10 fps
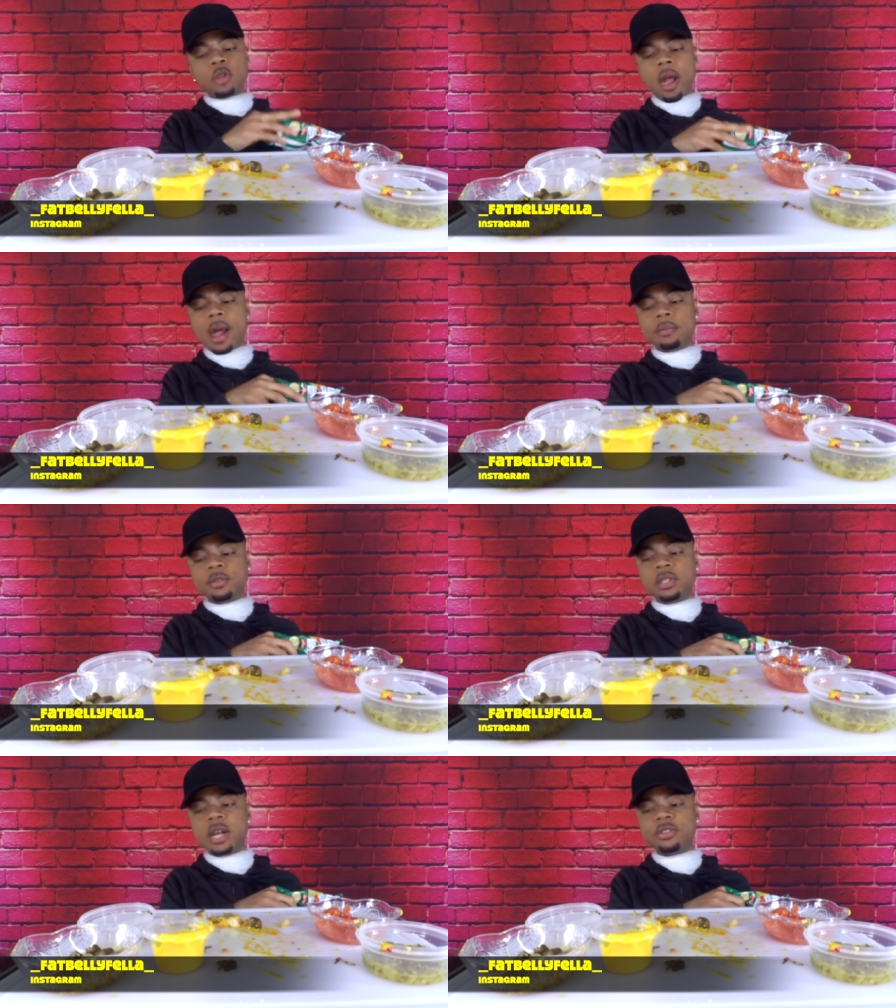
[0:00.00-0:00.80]
I am
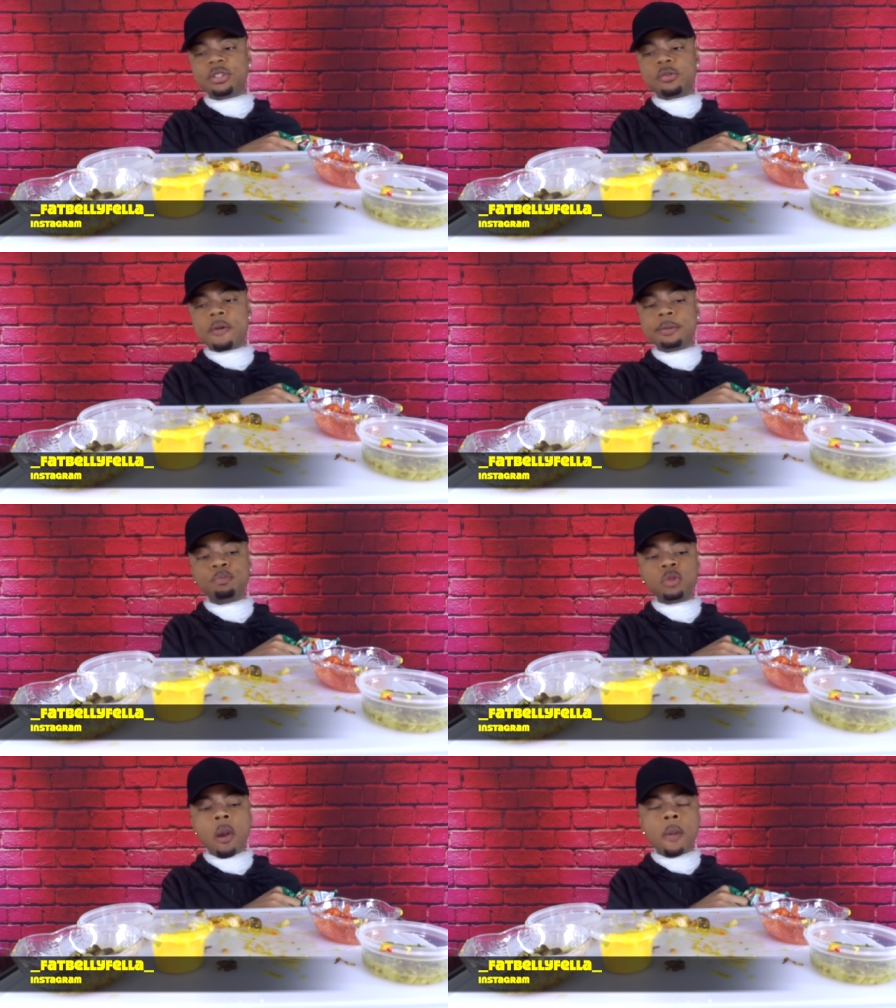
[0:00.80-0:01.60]

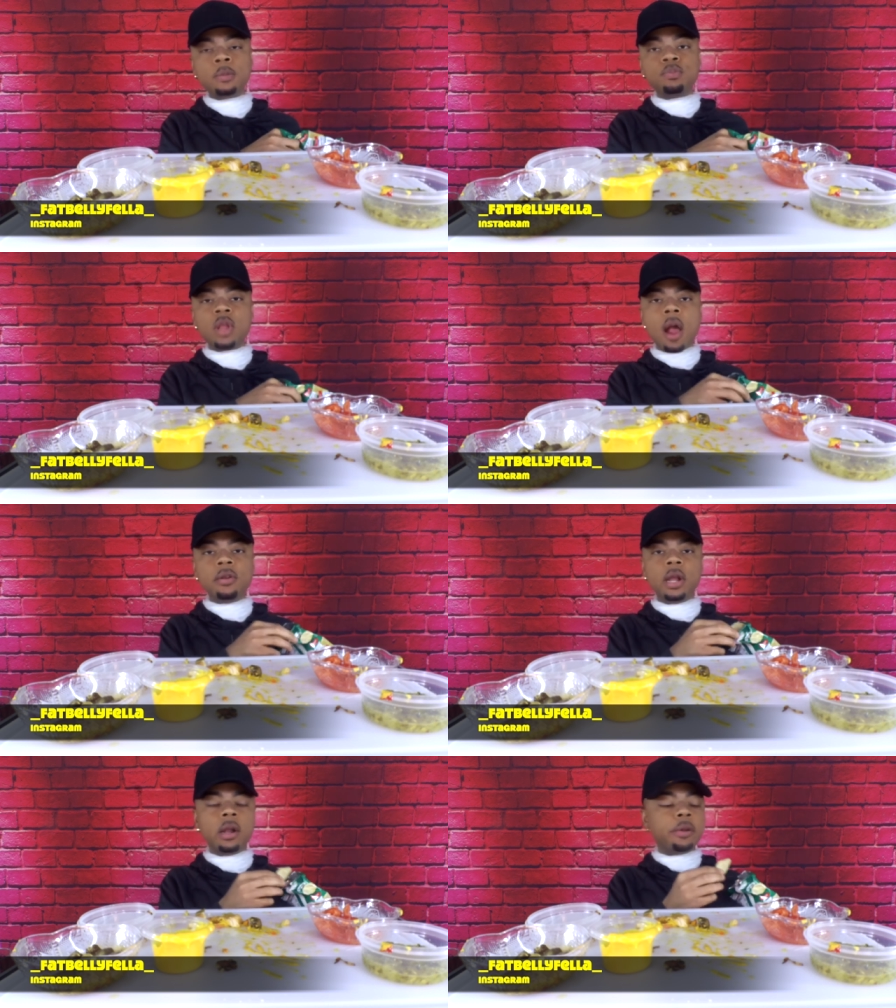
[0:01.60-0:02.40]

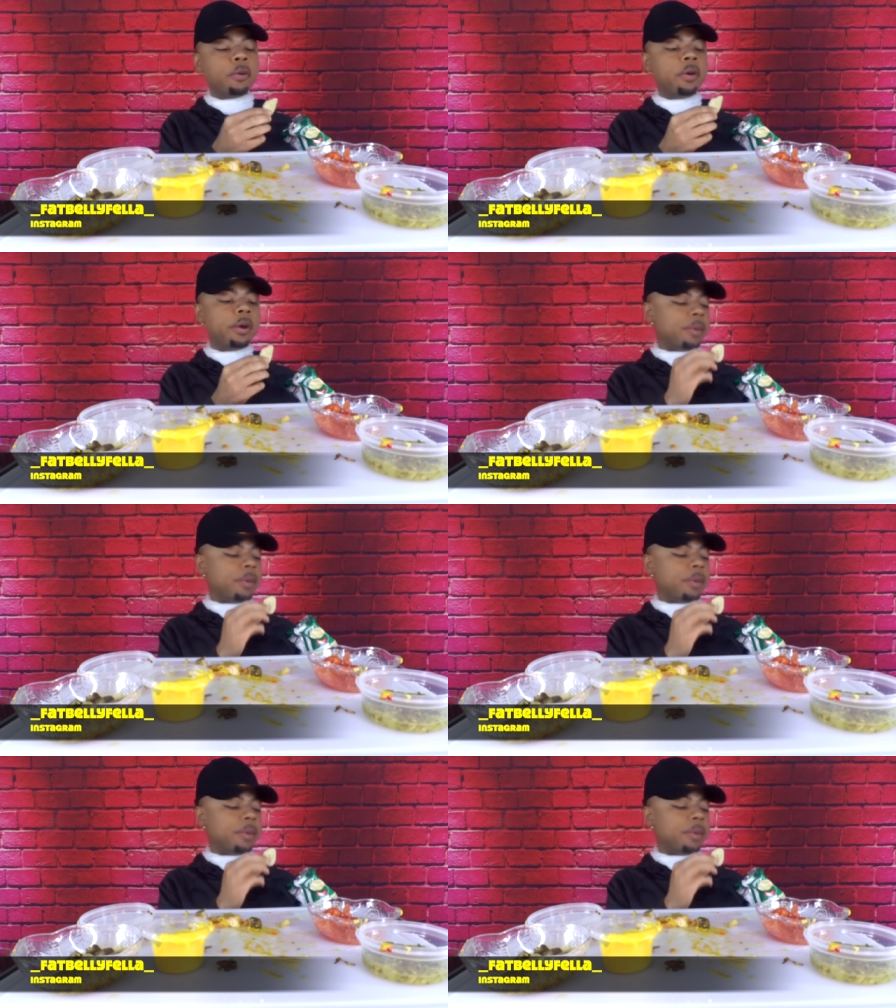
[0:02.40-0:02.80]
such the little hood